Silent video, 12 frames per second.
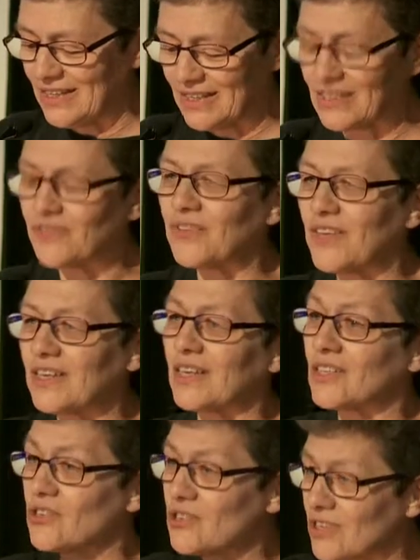than if they
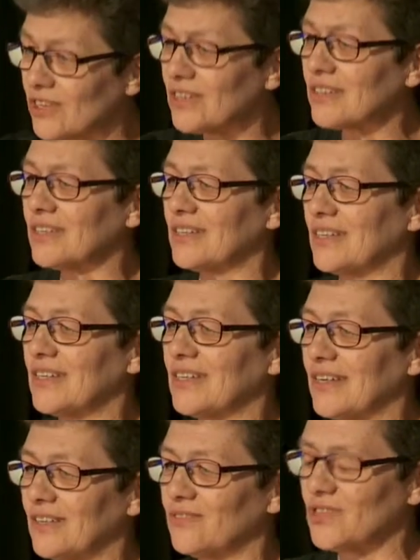had started in the
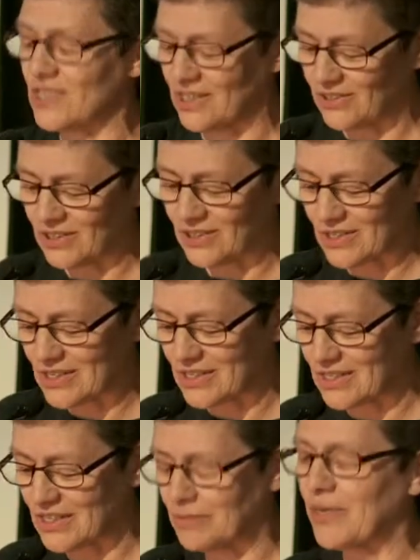adversarial
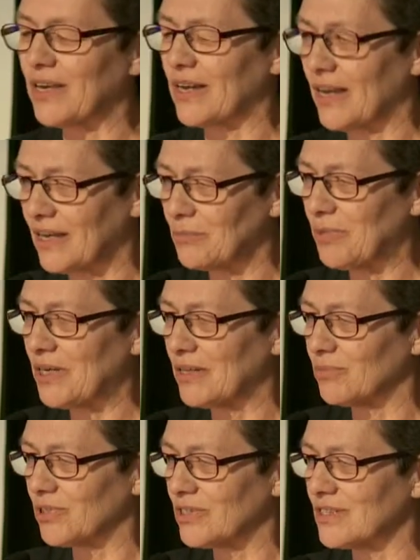system and had been
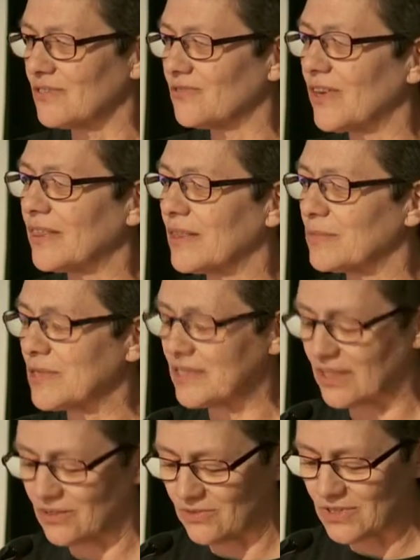able to defend
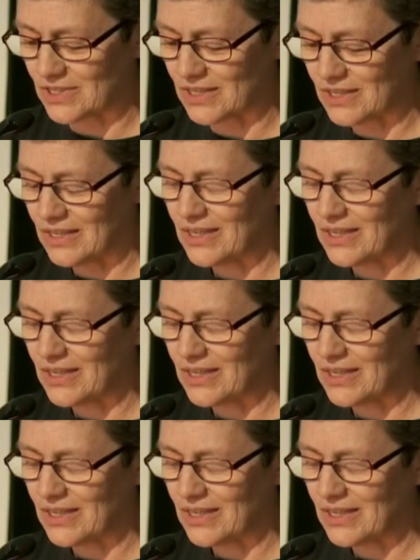themselves.